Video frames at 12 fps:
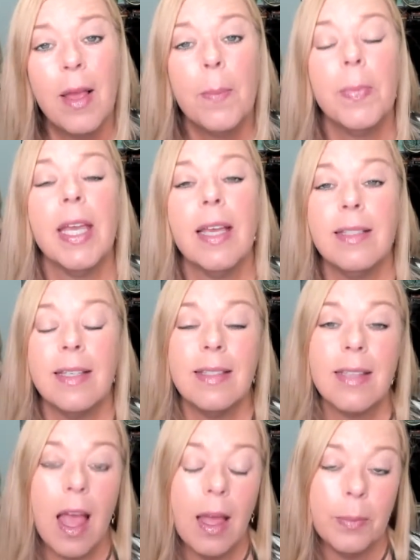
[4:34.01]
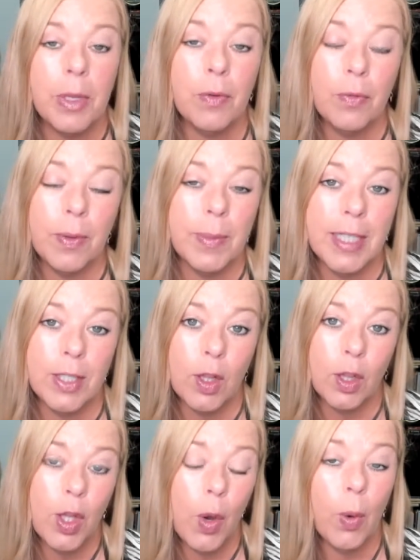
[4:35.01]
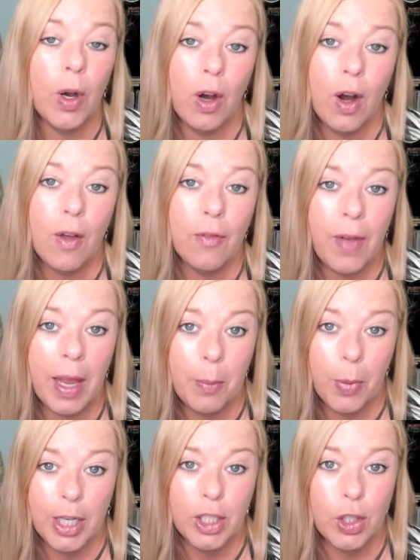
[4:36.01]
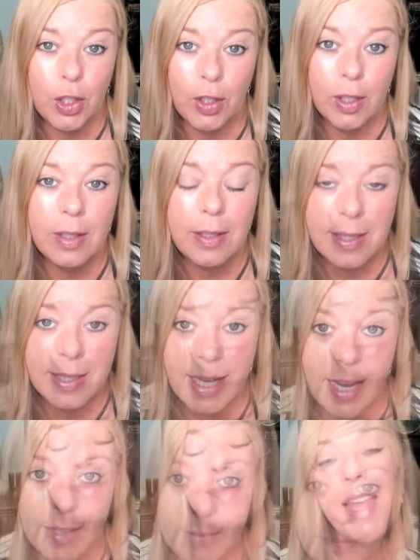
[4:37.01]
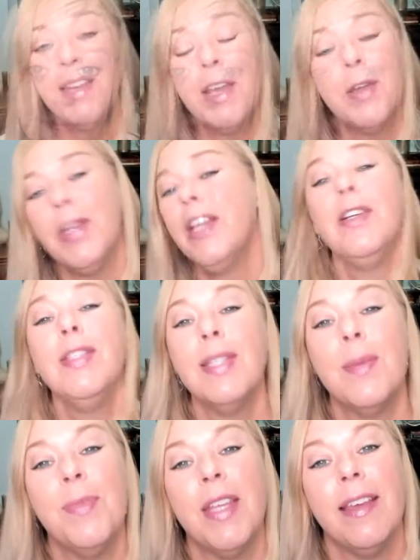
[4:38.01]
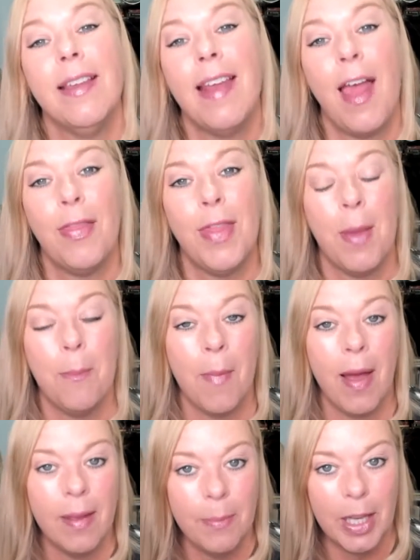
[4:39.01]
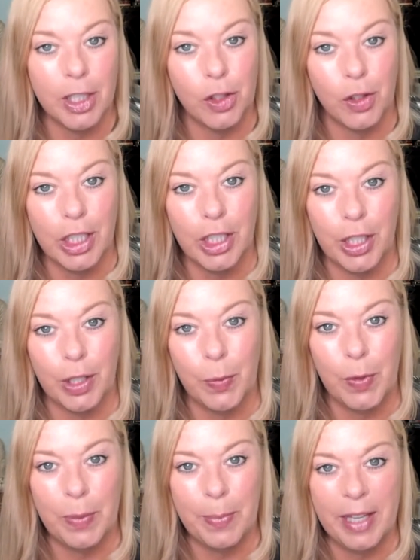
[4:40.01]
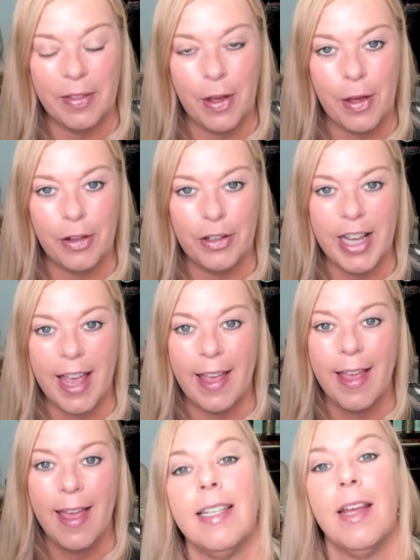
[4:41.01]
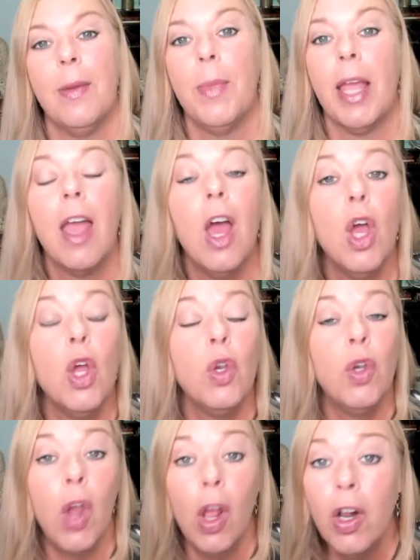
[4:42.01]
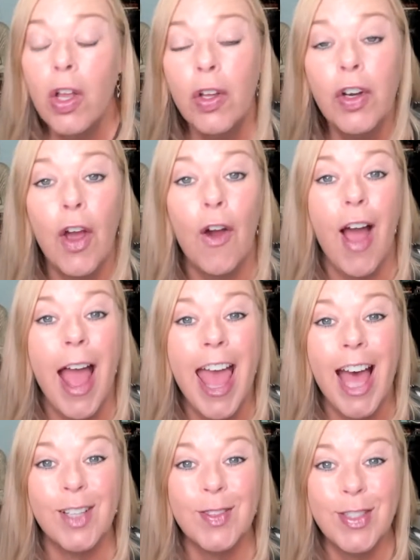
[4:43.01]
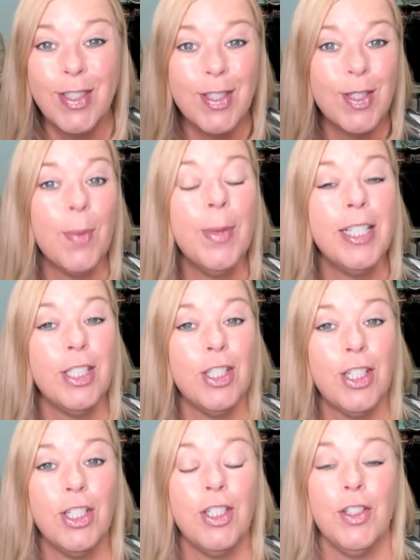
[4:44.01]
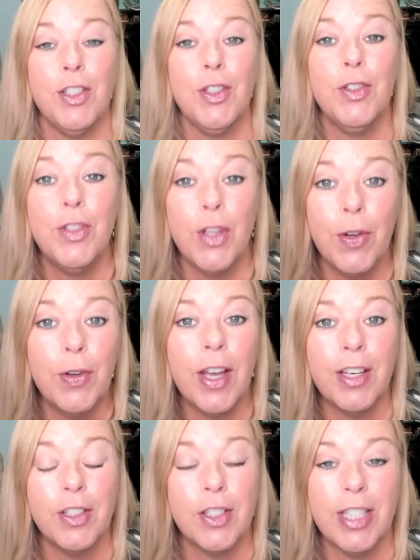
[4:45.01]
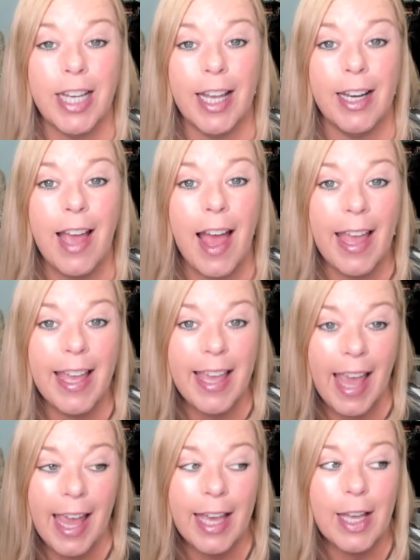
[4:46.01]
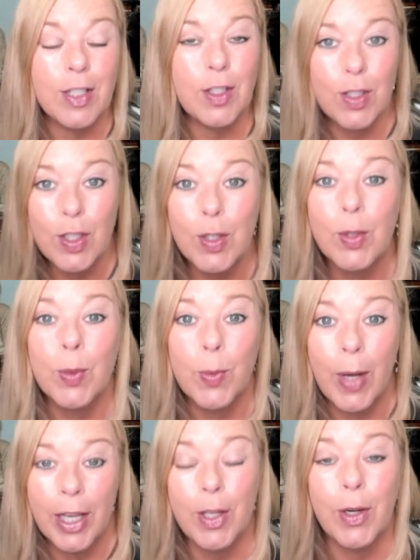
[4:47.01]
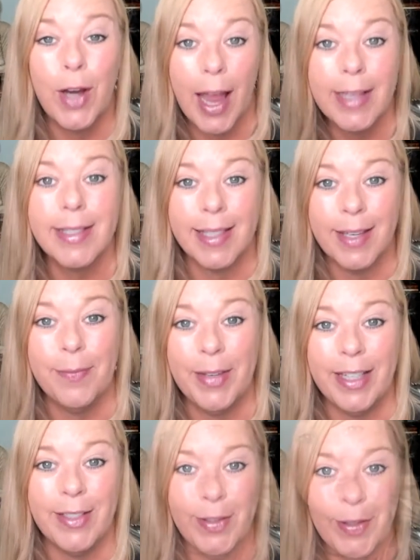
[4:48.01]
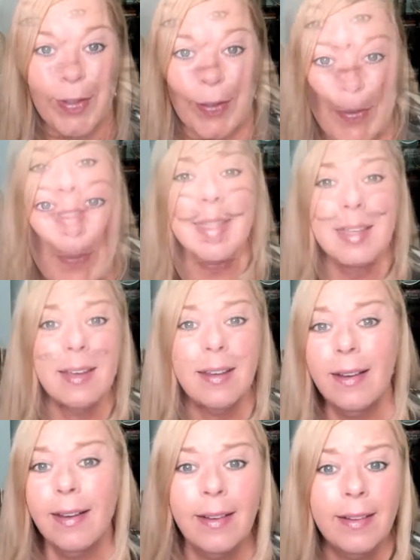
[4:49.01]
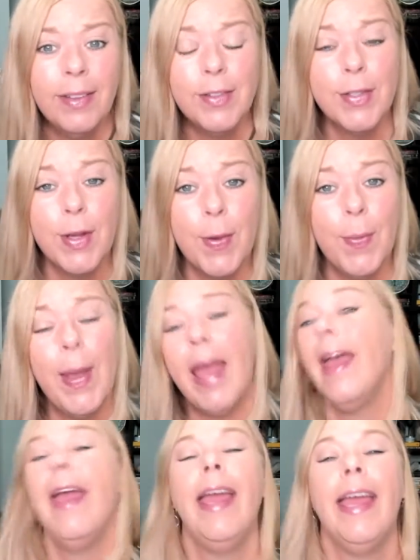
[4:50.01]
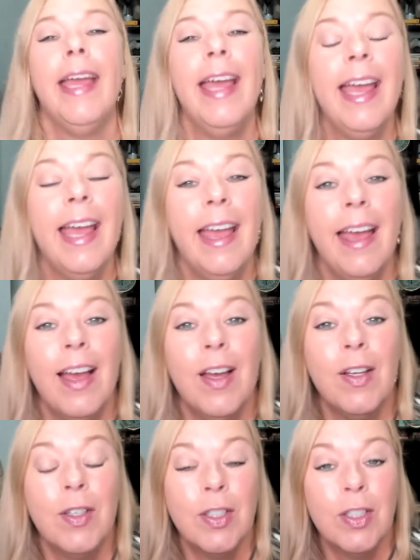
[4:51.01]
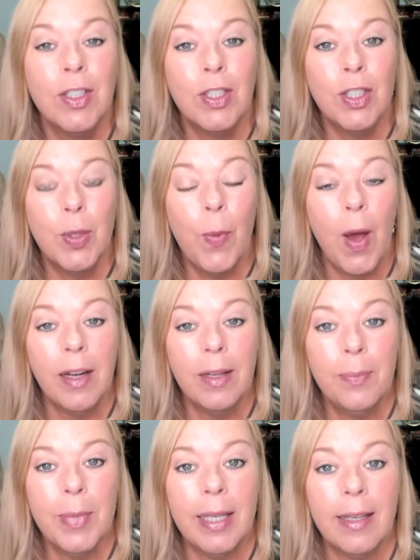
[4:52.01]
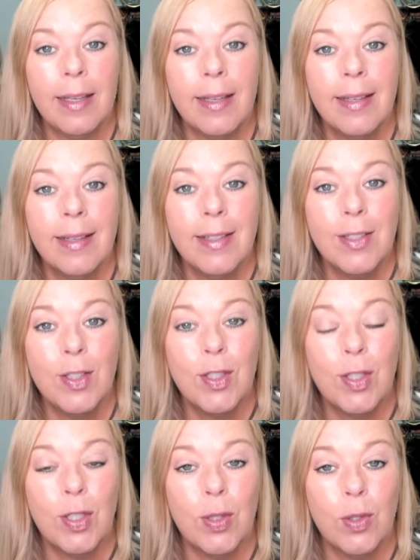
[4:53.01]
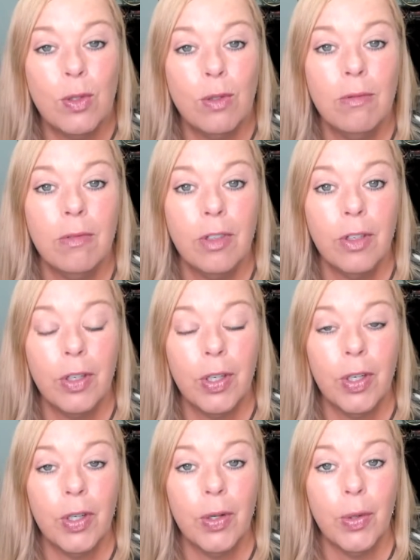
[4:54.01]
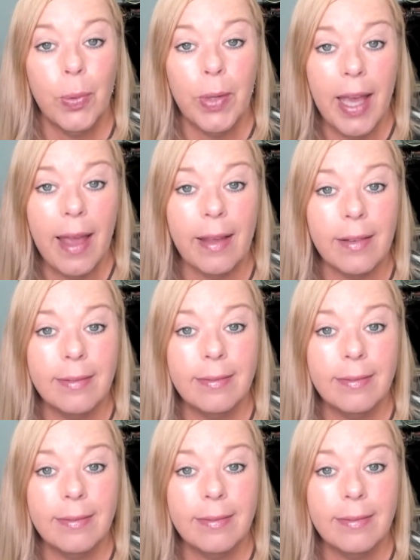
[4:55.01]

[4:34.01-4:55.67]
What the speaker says: because it's coming from this lower vibrational state. And now here's something that my mentor shared with me the other day. I'm like, no, I have so much to do. You don't understand. I can't do what you're asking me to do. I was like, there's no way. She wanted me to create.